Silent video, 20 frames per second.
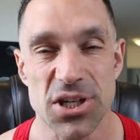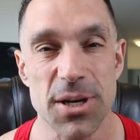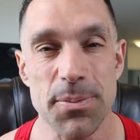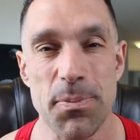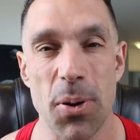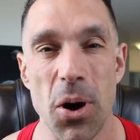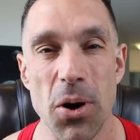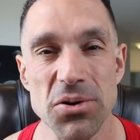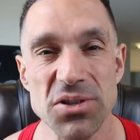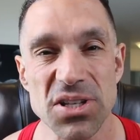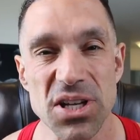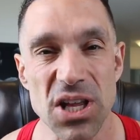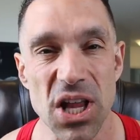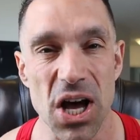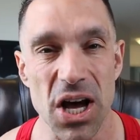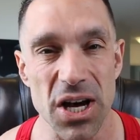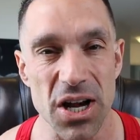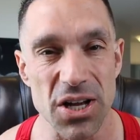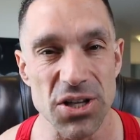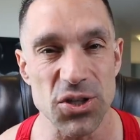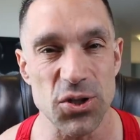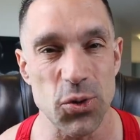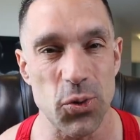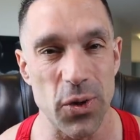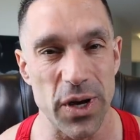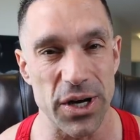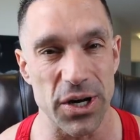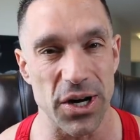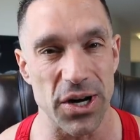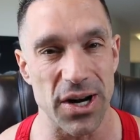She posts a lot on
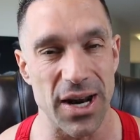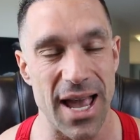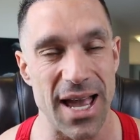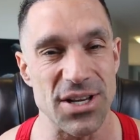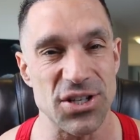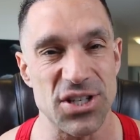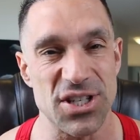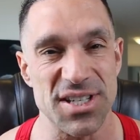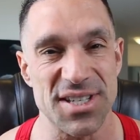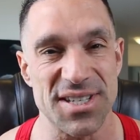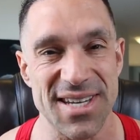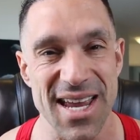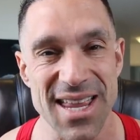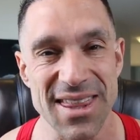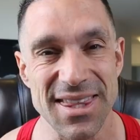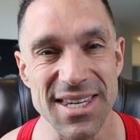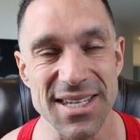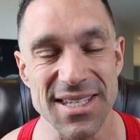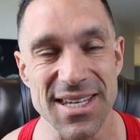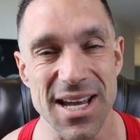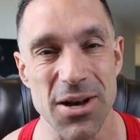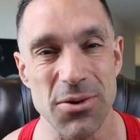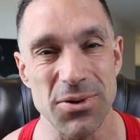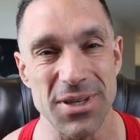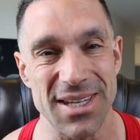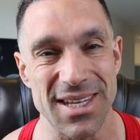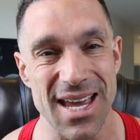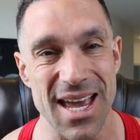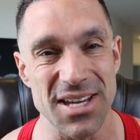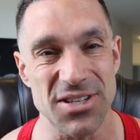Twitter and she sent this
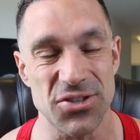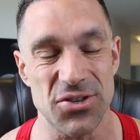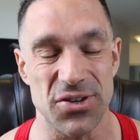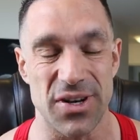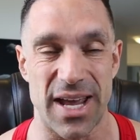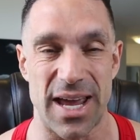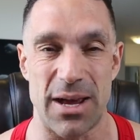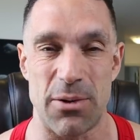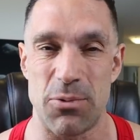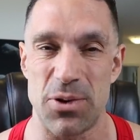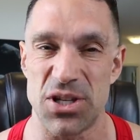out yesterday,